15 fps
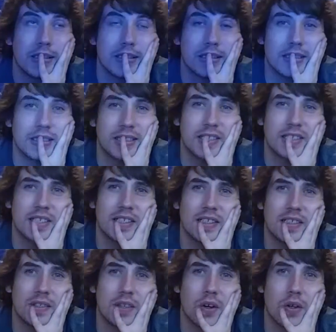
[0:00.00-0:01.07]

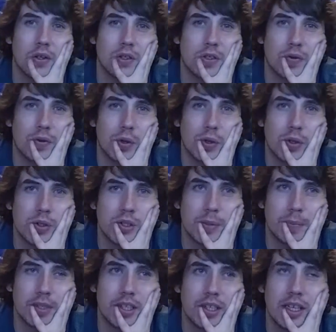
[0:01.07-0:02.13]
$16 for it or
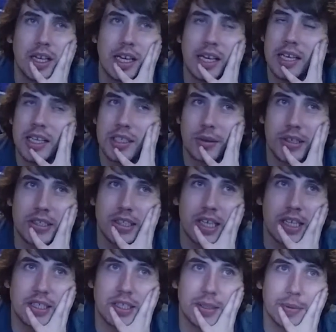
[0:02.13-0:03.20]
something. So I just
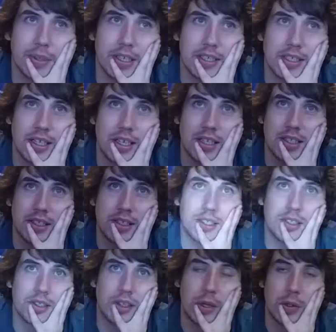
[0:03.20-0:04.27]
asked him, like, is that
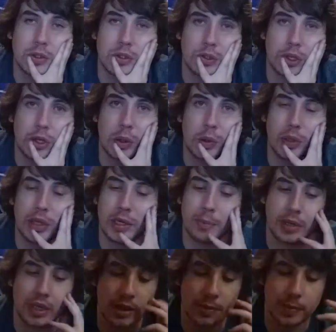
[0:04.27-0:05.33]
as low as you'll go? And then he
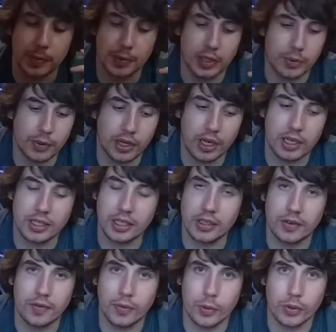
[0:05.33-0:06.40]
PM'd me, and we got it down
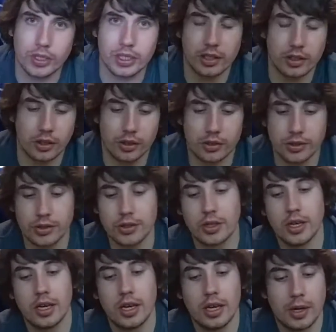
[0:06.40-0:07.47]
to $14.
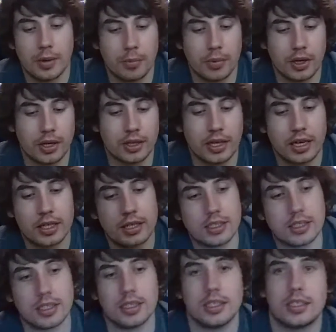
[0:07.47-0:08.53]
But that
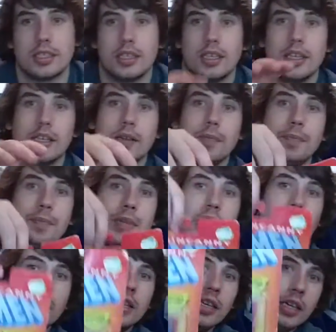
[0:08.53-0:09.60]
is this
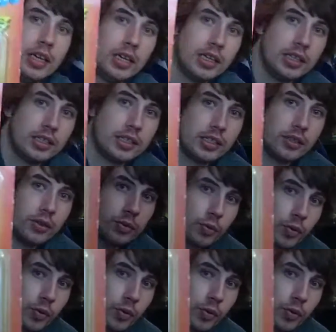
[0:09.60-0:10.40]
sealed